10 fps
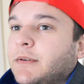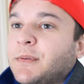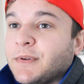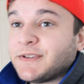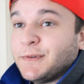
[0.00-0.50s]

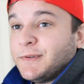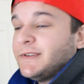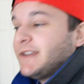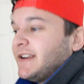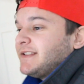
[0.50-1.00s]
What's going
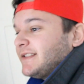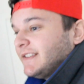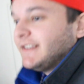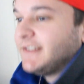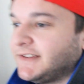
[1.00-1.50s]
on, guys?
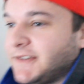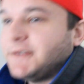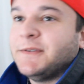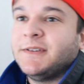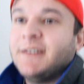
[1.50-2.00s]

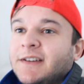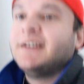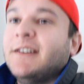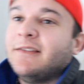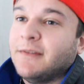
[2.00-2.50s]
So
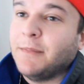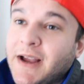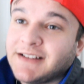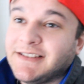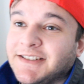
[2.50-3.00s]
we're
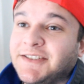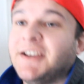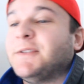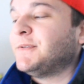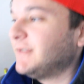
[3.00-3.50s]
back to the
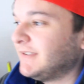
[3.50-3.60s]
channel.